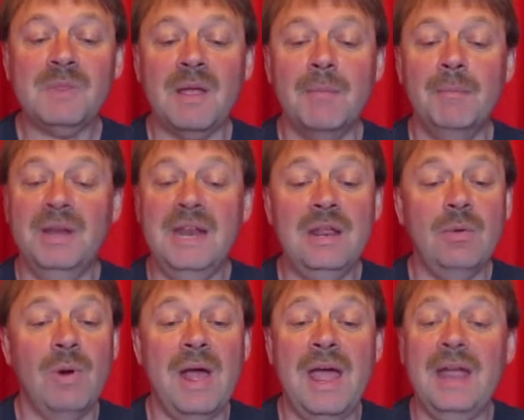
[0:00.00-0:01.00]
But
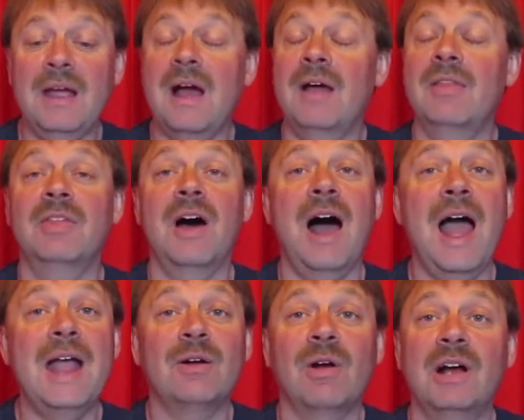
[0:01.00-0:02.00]
anyway, the
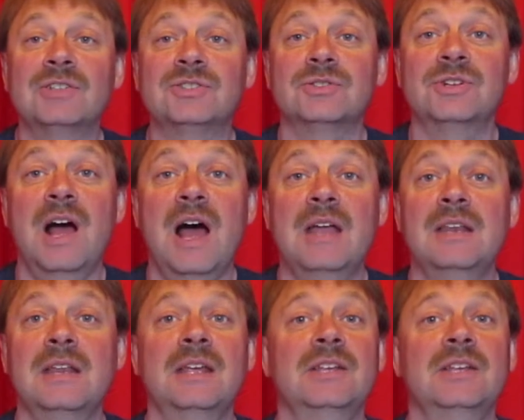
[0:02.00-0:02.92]
iCrosser knot